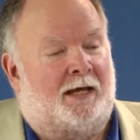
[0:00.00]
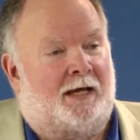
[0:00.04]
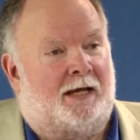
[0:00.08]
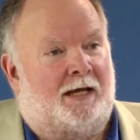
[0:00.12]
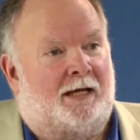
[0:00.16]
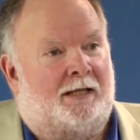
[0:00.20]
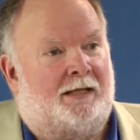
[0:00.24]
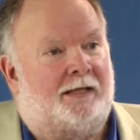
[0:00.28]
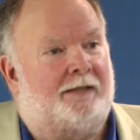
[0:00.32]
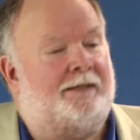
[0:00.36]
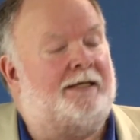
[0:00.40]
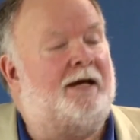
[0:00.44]

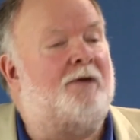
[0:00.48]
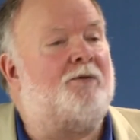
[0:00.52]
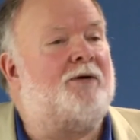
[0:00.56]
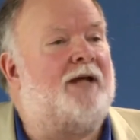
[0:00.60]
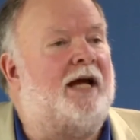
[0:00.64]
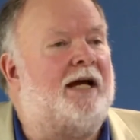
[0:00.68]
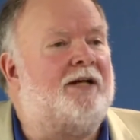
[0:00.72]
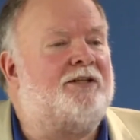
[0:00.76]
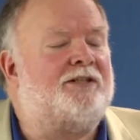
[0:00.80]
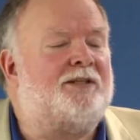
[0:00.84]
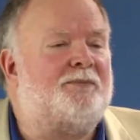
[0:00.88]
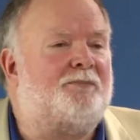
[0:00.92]
that they would
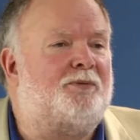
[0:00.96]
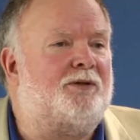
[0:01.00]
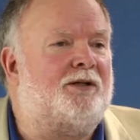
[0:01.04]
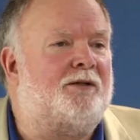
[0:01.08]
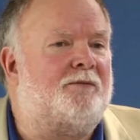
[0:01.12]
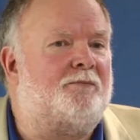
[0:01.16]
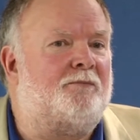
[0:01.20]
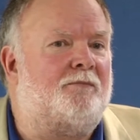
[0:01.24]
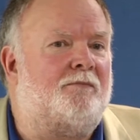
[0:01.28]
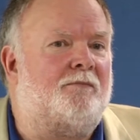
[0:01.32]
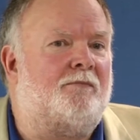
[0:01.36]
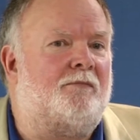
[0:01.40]
actually
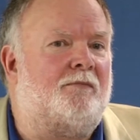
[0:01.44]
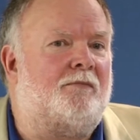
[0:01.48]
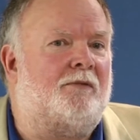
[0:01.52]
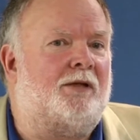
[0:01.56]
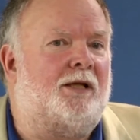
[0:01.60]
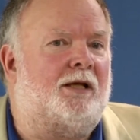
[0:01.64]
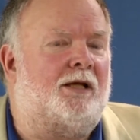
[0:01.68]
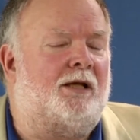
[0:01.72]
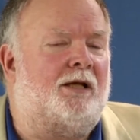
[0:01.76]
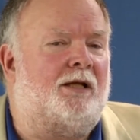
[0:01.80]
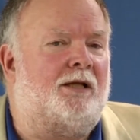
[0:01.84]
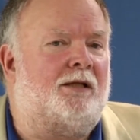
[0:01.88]
put
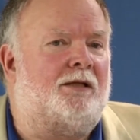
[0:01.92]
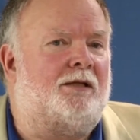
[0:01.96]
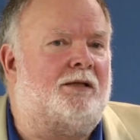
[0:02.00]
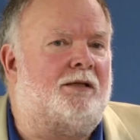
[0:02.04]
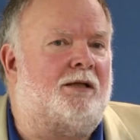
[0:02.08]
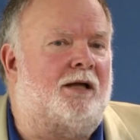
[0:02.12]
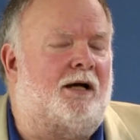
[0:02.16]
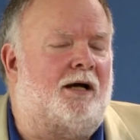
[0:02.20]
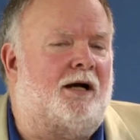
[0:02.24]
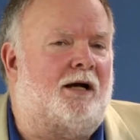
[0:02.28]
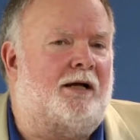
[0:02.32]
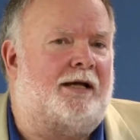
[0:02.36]

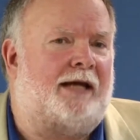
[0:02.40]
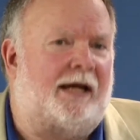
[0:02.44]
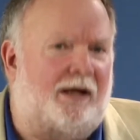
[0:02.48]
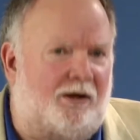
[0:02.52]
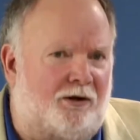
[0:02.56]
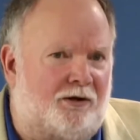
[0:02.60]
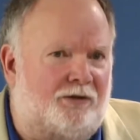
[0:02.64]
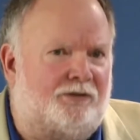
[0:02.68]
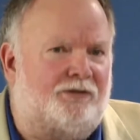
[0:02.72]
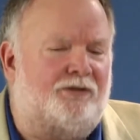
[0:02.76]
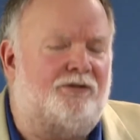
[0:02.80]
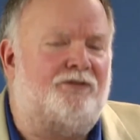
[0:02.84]
uh,
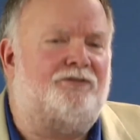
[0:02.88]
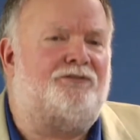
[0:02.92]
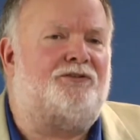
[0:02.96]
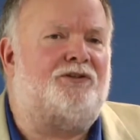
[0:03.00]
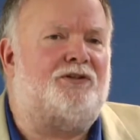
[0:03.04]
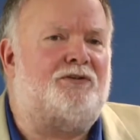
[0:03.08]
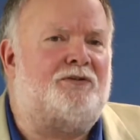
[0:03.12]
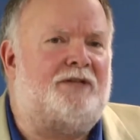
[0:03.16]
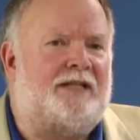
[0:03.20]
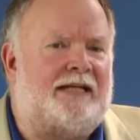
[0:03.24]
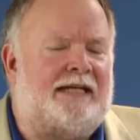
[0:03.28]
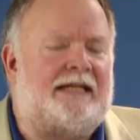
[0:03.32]
characters
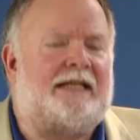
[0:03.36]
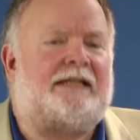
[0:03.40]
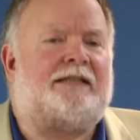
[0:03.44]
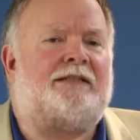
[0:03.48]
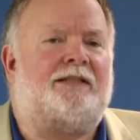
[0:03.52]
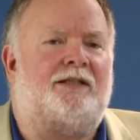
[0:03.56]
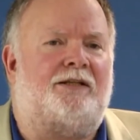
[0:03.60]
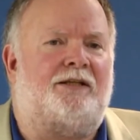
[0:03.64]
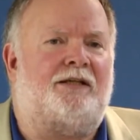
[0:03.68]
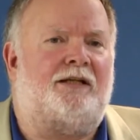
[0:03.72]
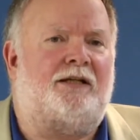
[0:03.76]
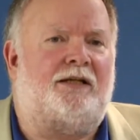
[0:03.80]
unique
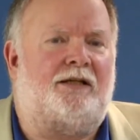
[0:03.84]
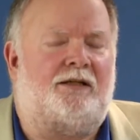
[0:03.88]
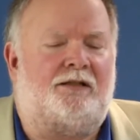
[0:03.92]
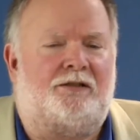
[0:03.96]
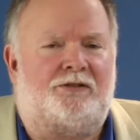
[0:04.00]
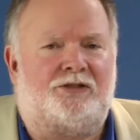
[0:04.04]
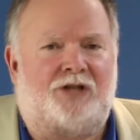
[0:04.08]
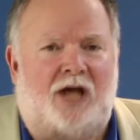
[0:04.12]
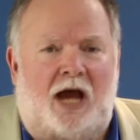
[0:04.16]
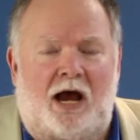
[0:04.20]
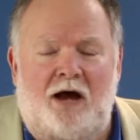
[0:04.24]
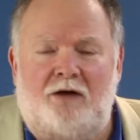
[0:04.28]
to the
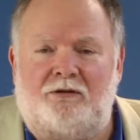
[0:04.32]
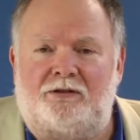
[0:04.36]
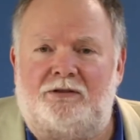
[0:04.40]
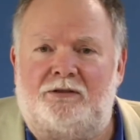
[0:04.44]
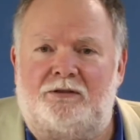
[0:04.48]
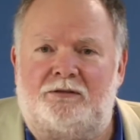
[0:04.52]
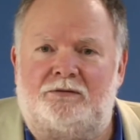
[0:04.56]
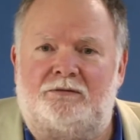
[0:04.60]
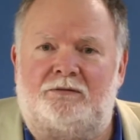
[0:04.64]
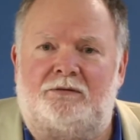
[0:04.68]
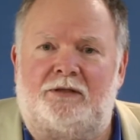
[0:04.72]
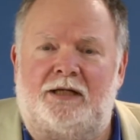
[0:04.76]

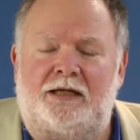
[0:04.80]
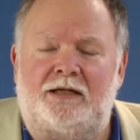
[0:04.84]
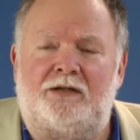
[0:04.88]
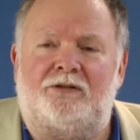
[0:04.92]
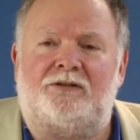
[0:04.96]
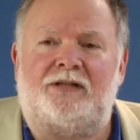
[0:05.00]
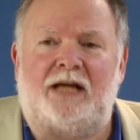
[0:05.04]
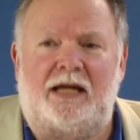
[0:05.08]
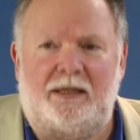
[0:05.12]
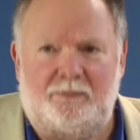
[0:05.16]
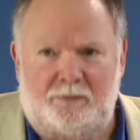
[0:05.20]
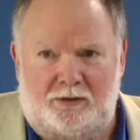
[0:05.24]
childhood
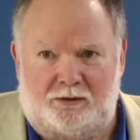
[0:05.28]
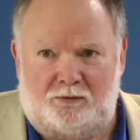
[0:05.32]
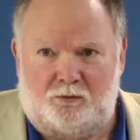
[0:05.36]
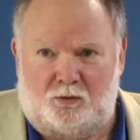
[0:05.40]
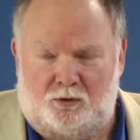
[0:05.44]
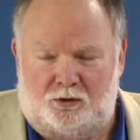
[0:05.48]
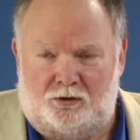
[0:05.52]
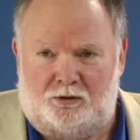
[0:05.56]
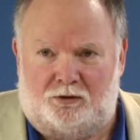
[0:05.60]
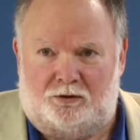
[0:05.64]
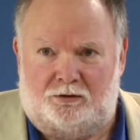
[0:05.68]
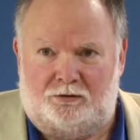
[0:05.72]
entertainment
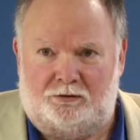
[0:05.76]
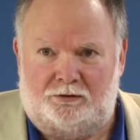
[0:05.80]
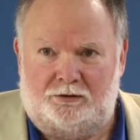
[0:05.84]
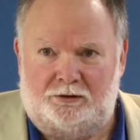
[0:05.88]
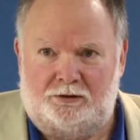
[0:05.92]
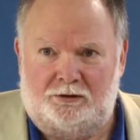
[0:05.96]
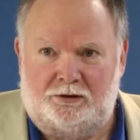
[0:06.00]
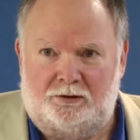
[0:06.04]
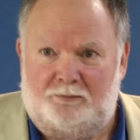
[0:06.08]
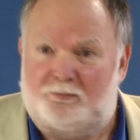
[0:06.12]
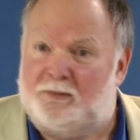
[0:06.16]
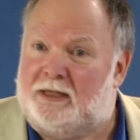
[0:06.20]
world
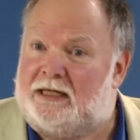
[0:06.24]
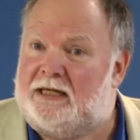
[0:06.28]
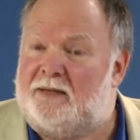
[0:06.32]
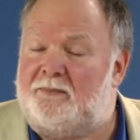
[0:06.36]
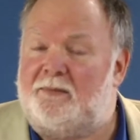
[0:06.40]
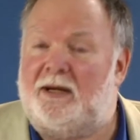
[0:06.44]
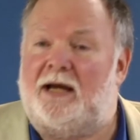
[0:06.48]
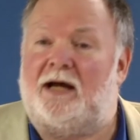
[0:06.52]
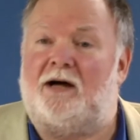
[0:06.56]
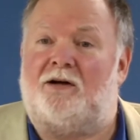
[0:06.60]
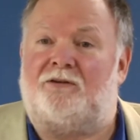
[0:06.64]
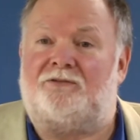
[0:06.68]
Mickey
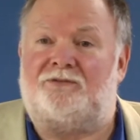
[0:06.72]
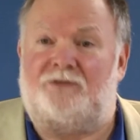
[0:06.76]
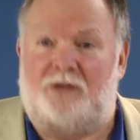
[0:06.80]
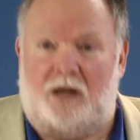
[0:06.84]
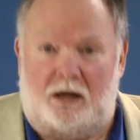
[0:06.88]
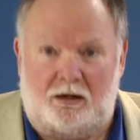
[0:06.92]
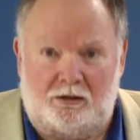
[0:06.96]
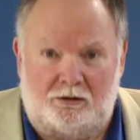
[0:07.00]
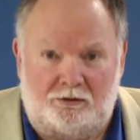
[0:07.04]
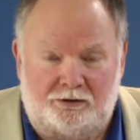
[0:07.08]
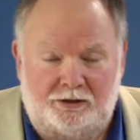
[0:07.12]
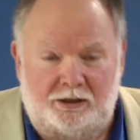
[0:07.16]
Mouse,
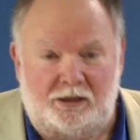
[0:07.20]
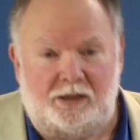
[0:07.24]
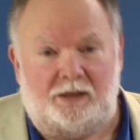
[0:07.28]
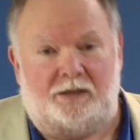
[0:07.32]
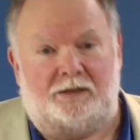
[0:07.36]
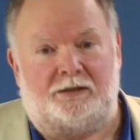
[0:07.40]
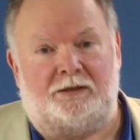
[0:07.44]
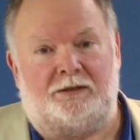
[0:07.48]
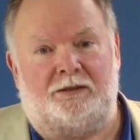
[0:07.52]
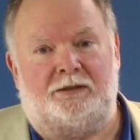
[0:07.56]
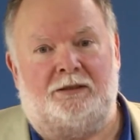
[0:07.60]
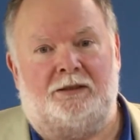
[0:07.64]
Donald
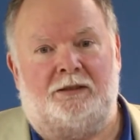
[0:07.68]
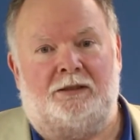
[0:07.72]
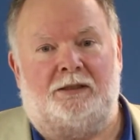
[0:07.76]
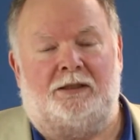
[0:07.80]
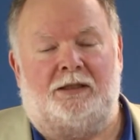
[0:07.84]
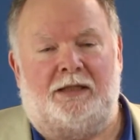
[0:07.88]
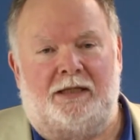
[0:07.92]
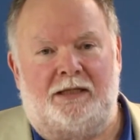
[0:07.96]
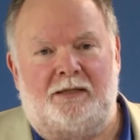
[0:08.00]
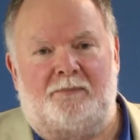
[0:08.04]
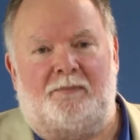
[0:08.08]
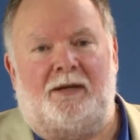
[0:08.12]
Duck
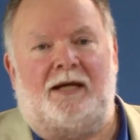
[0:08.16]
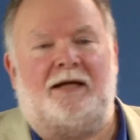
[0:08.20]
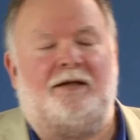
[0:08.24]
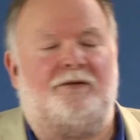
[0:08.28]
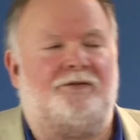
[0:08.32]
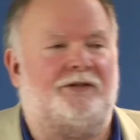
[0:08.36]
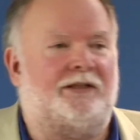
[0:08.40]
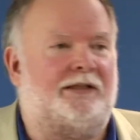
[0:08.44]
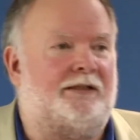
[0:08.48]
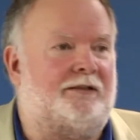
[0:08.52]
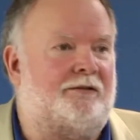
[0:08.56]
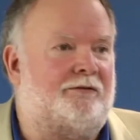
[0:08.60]
in the
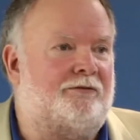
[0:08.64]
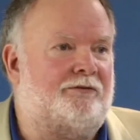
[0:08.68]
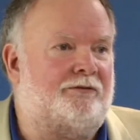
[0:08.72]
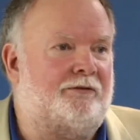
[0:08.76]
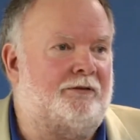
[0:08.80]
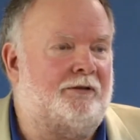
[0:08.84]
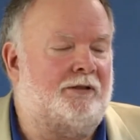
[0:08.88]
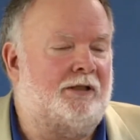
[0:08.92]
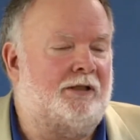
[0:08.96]
magazines.